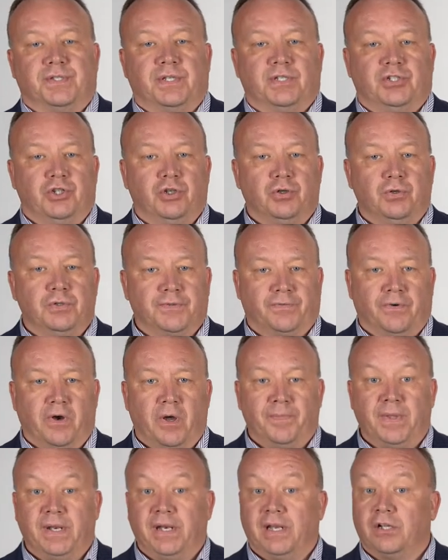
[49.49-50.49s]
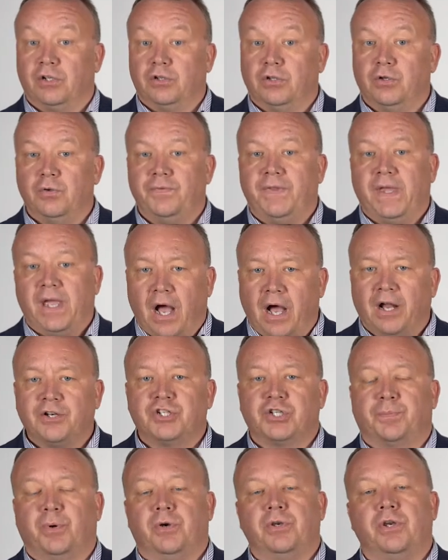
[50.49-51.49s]
to choose from that include the
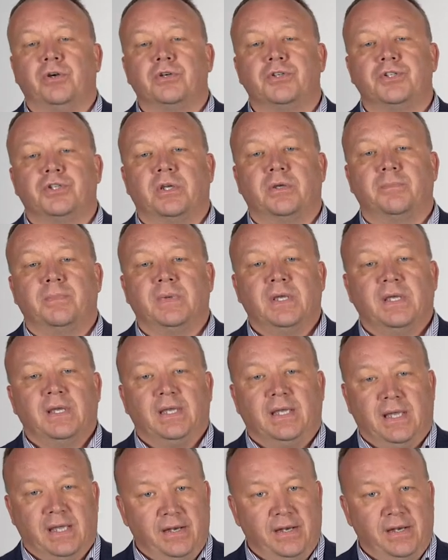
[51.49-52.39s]
Entrepreneurship,